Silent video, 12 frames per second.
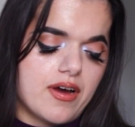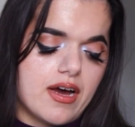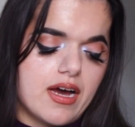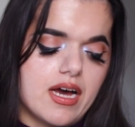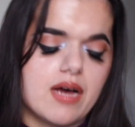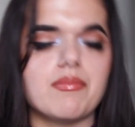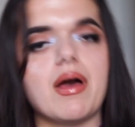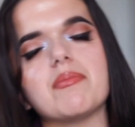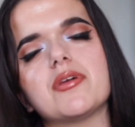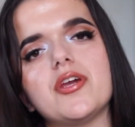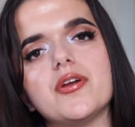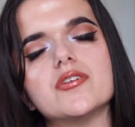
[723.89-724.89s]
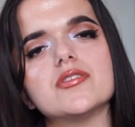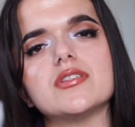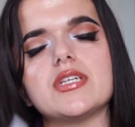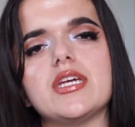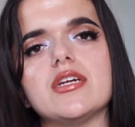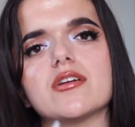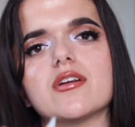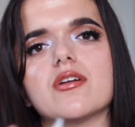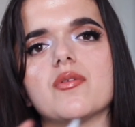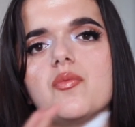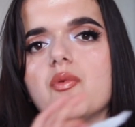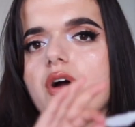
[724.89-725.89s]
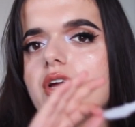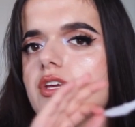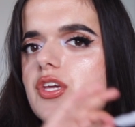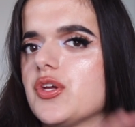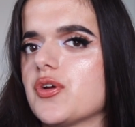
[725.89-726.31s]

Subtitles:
I'm curious to hear what